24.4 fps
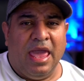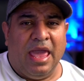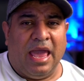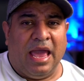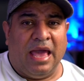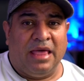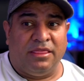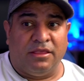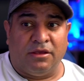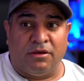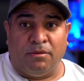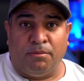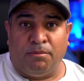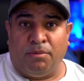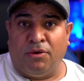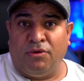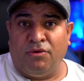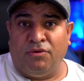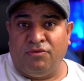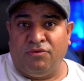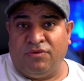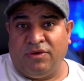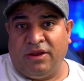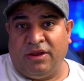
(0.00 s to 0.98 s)
And the
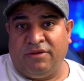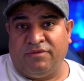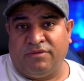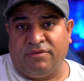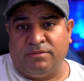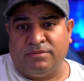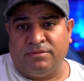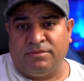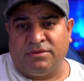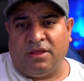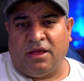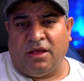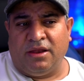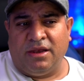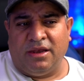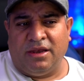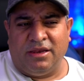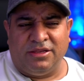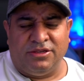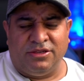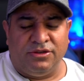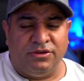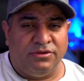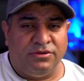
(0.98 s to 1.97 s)
componentry from Slot.it
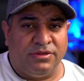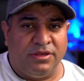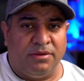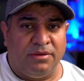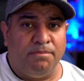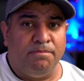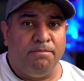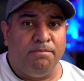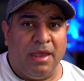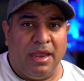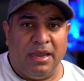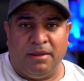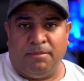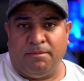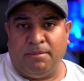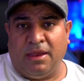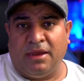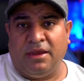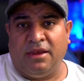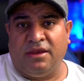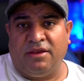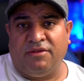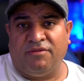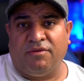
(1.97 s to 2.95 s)
is used in many,
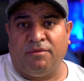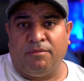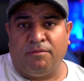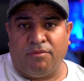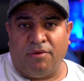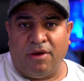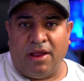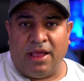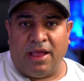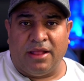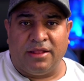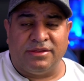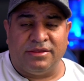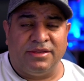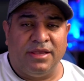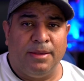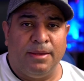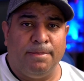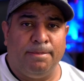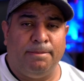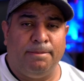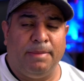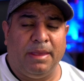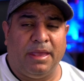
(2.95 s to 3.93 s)
many different brands
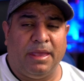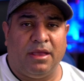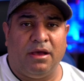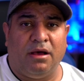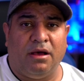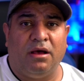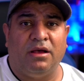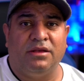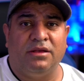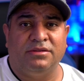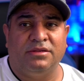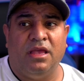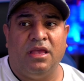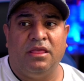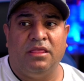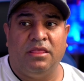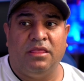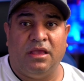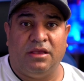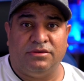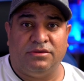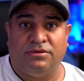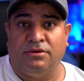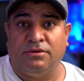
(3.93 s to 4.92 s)
because
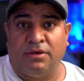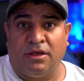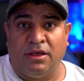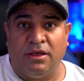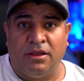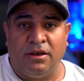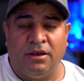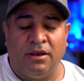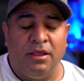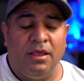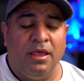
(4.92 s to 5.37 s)
they're so good.